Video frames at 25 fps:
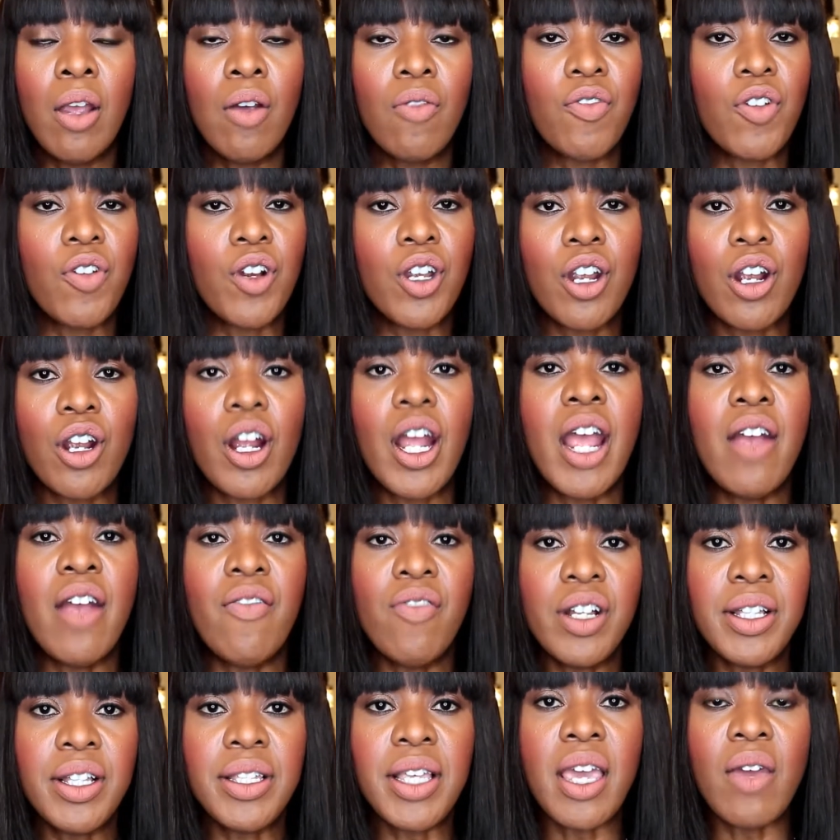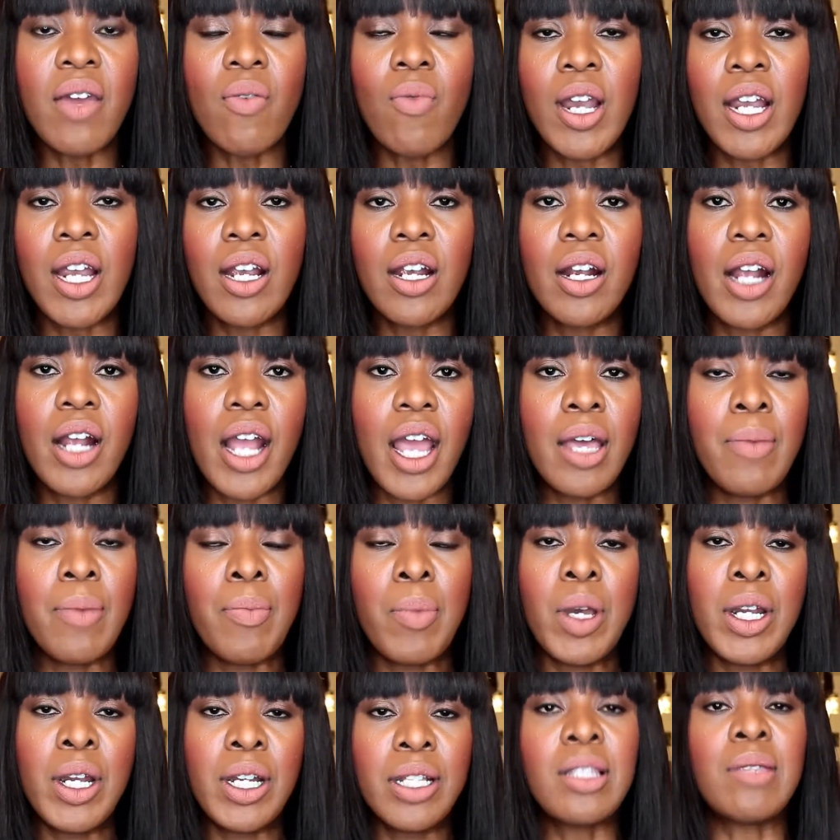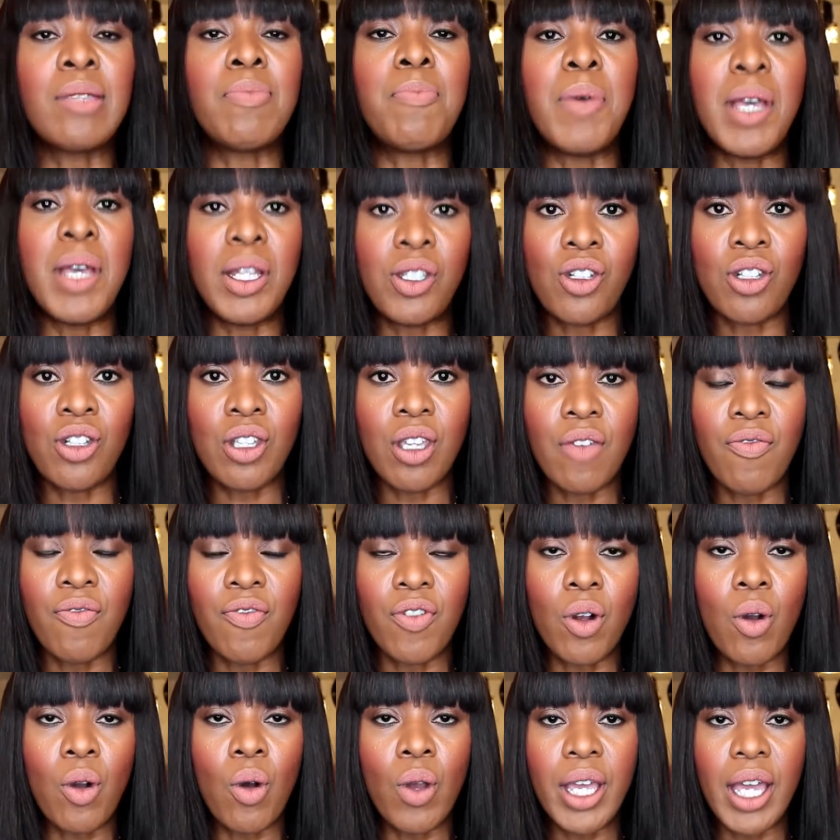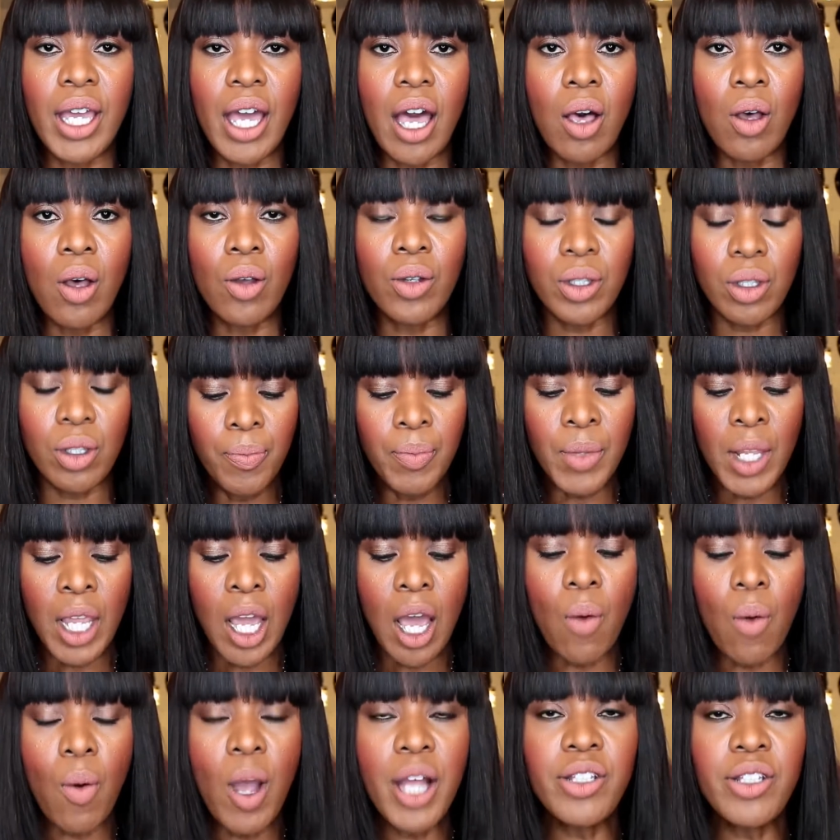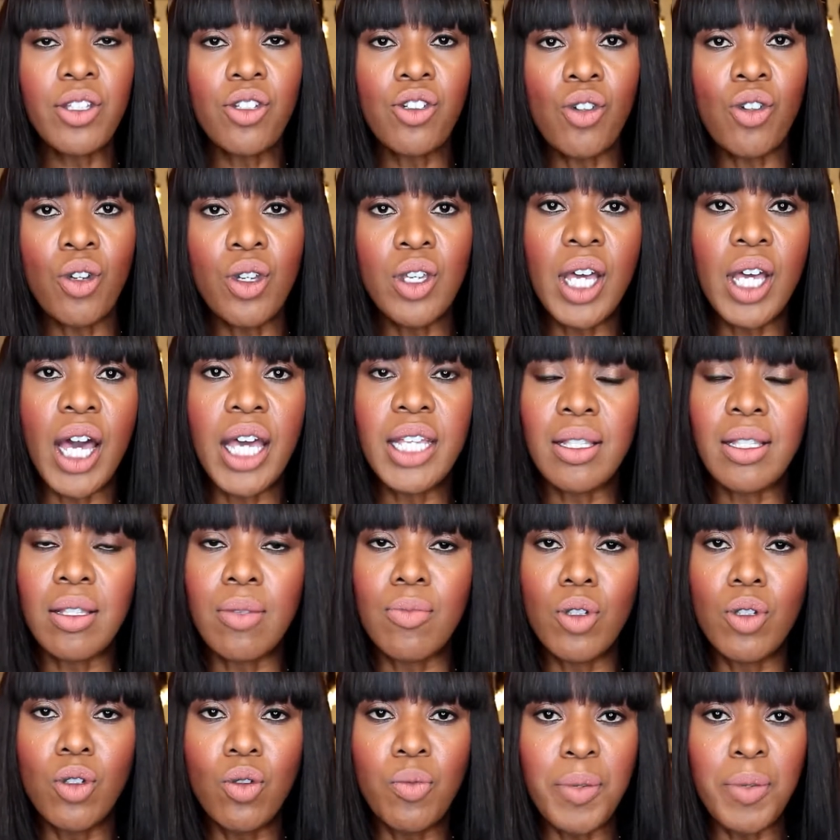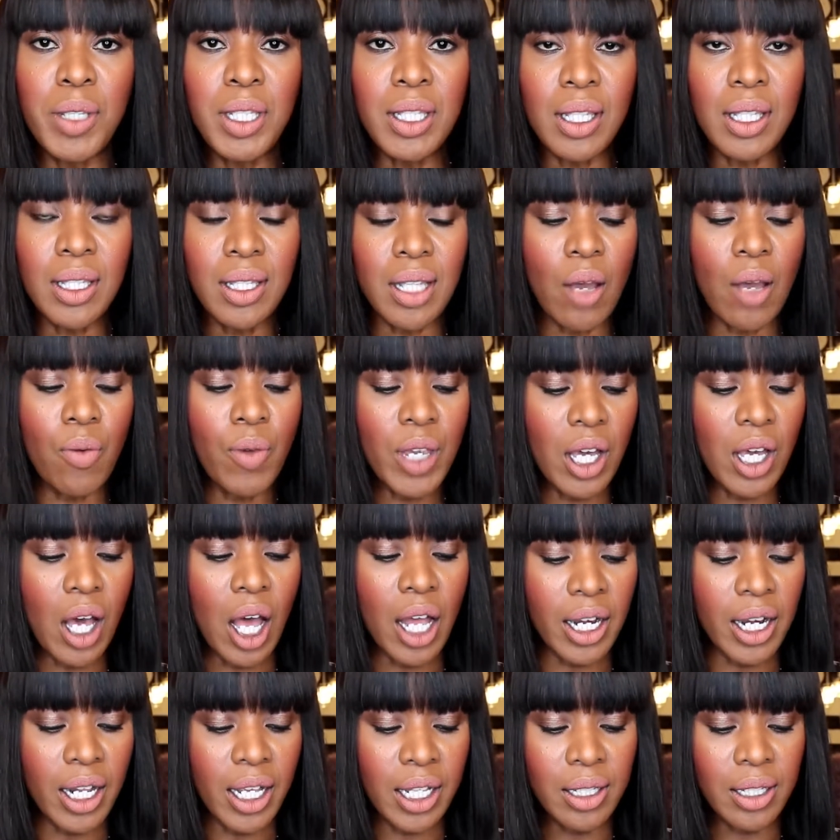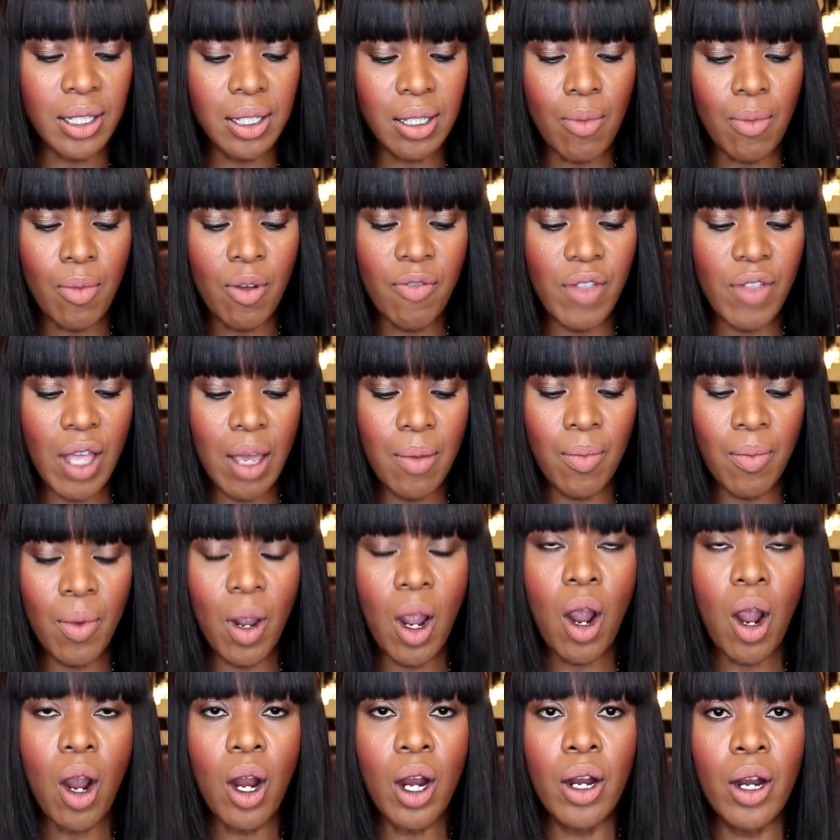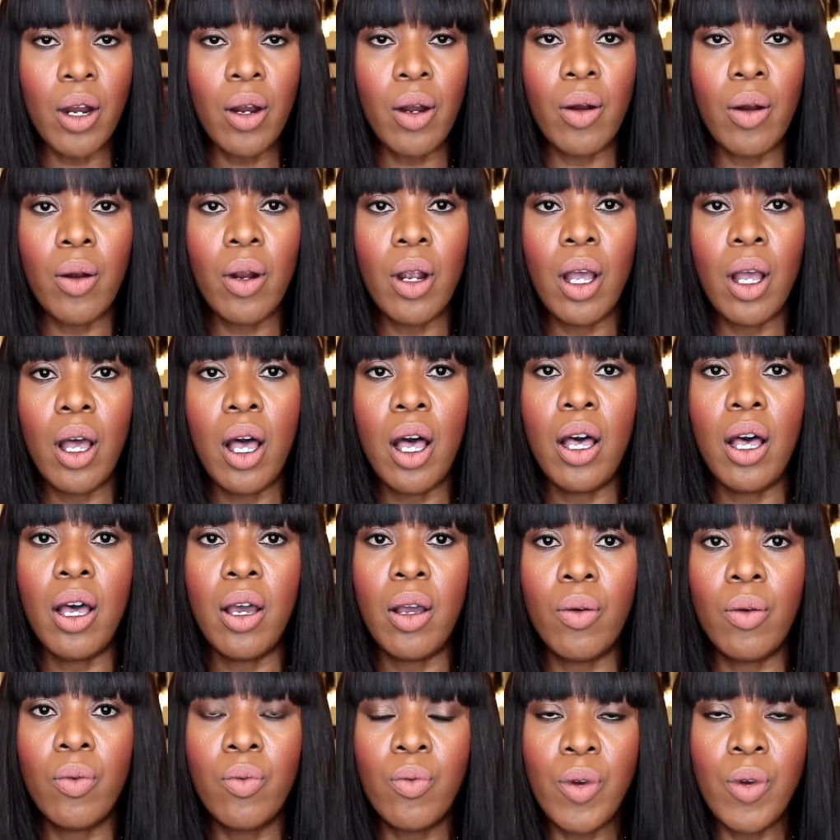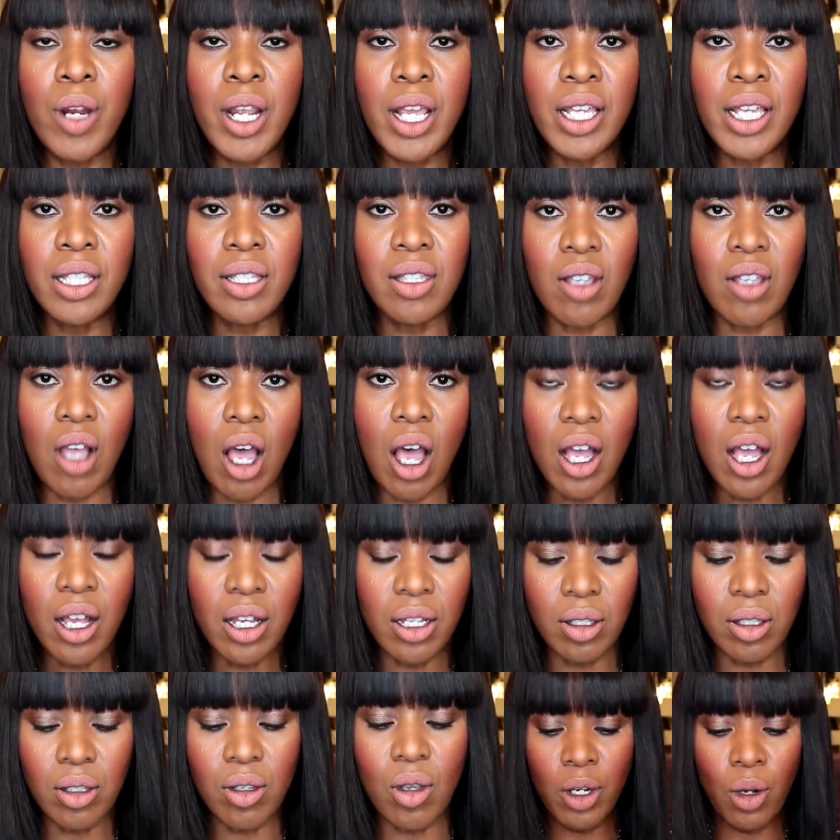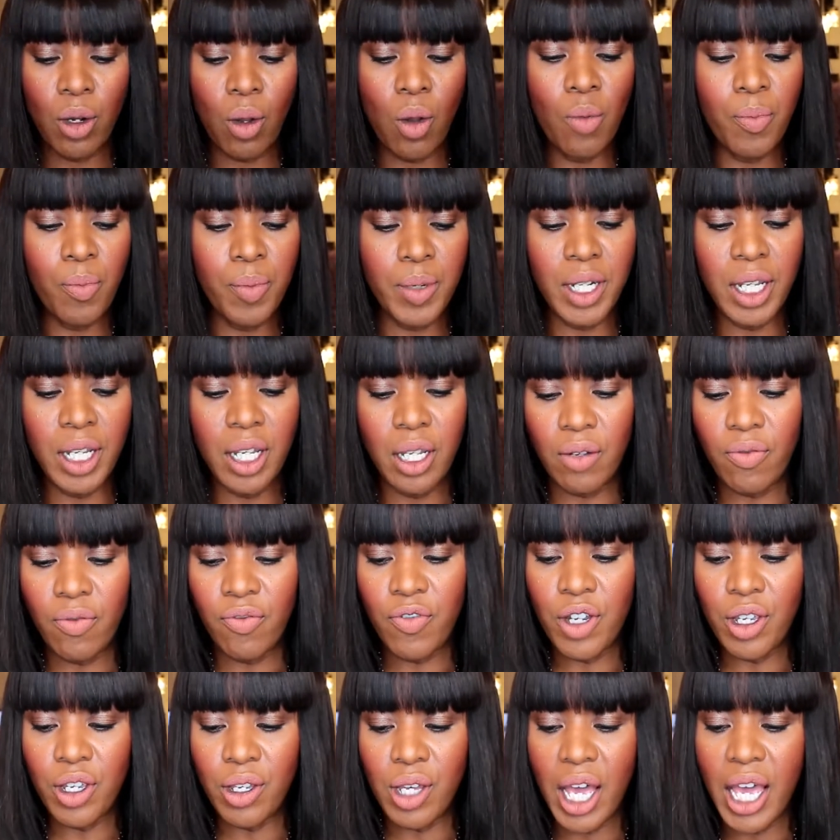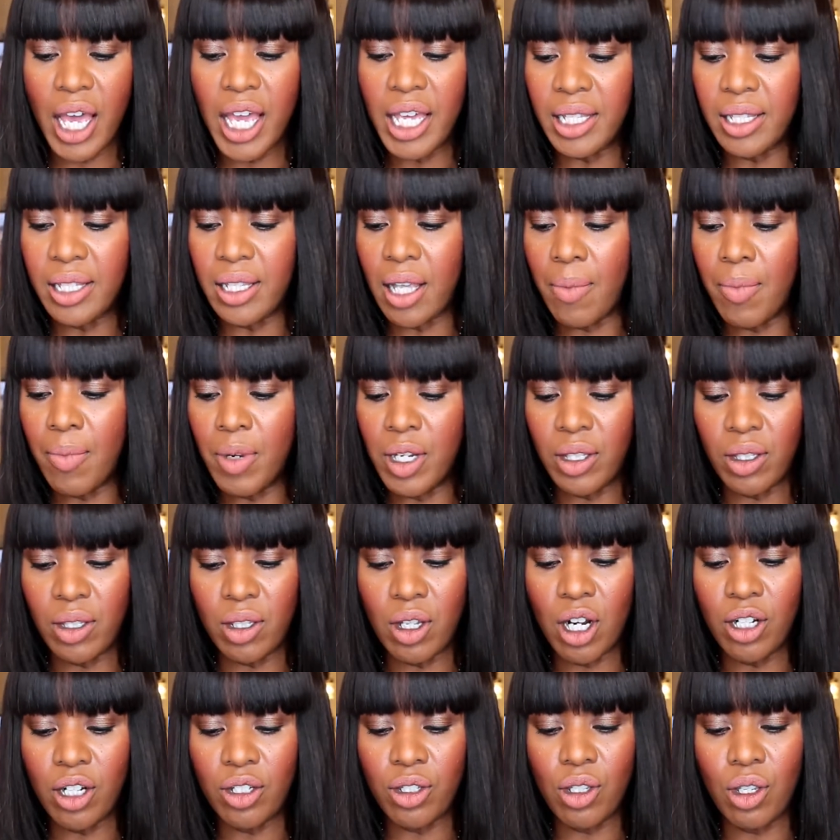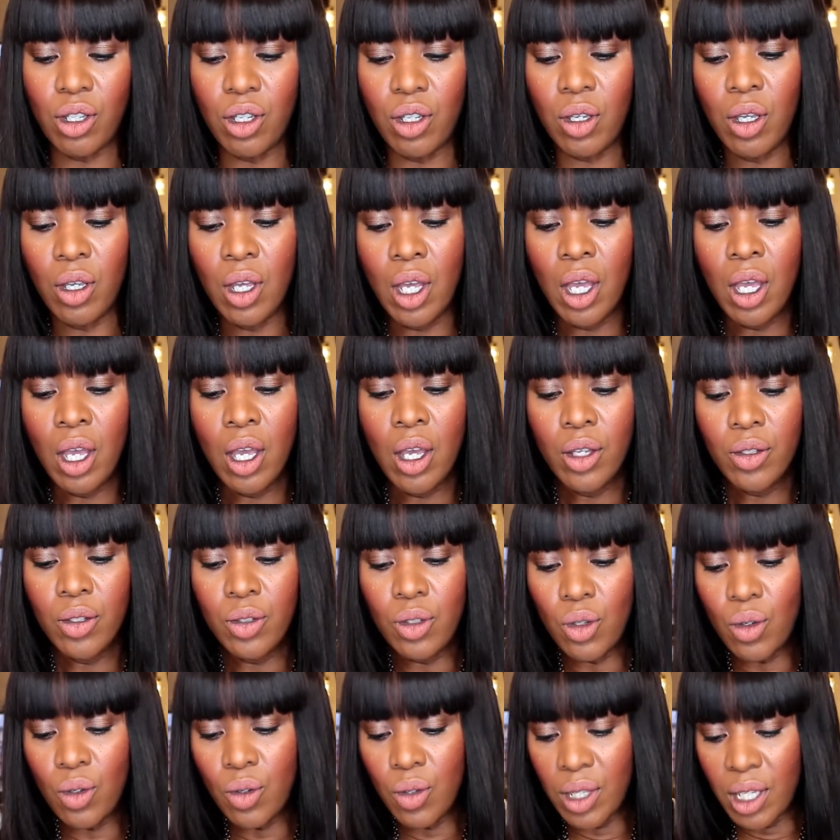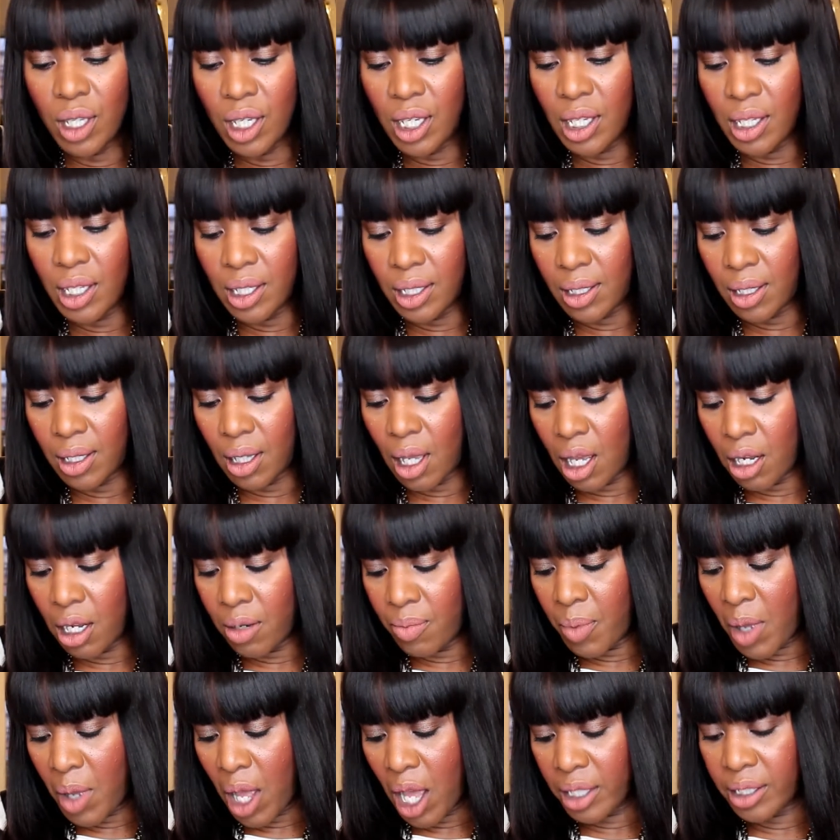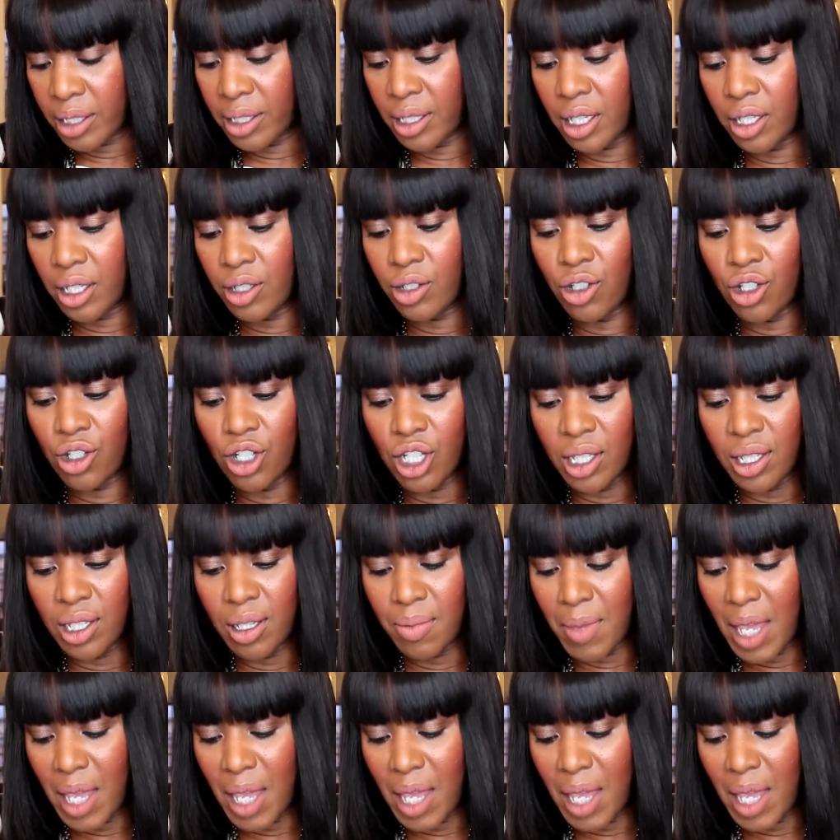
for your everyday wear, but especially for going out. I wanted to show you guys some new pieces that we got in. Some of them are restock. So I'm gonna open it for you guys. I'm gonna start to do these unboxings just to